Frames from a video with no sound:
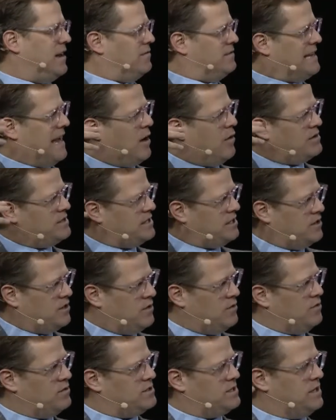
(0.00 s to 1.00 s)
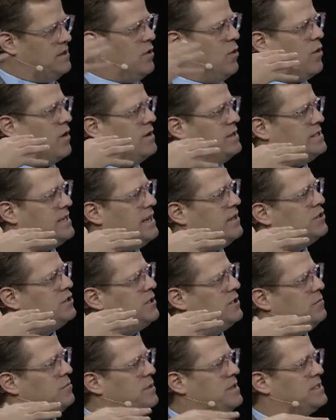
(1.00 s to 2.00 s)
How is it used in the
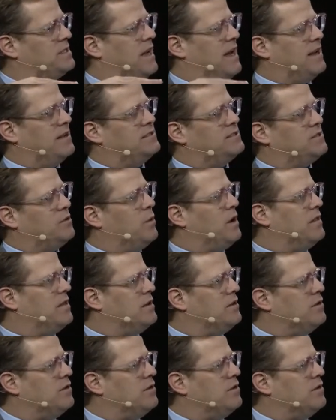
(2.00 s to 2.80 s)
organization besides the way that you